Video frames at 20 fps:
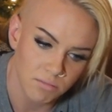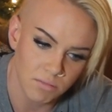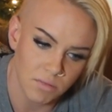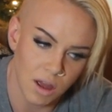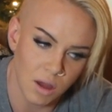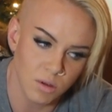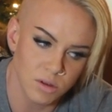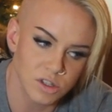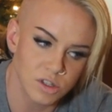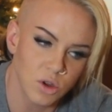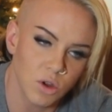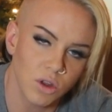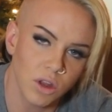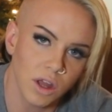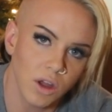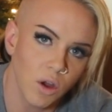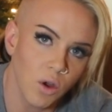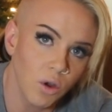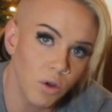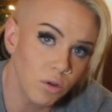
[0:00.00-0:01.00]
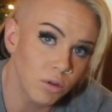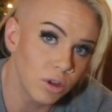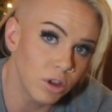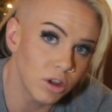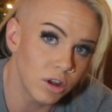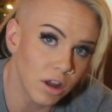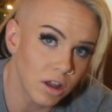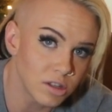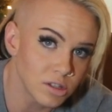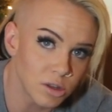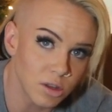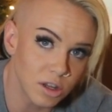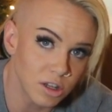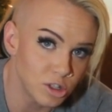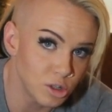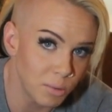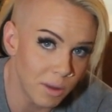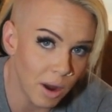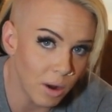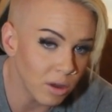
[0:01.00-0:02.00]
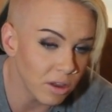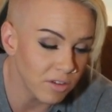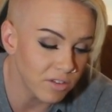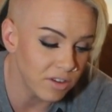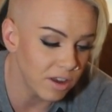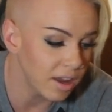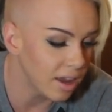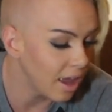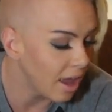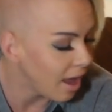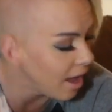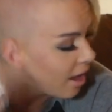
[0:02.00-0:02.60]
I was told like, oh, you could also like do powerlifting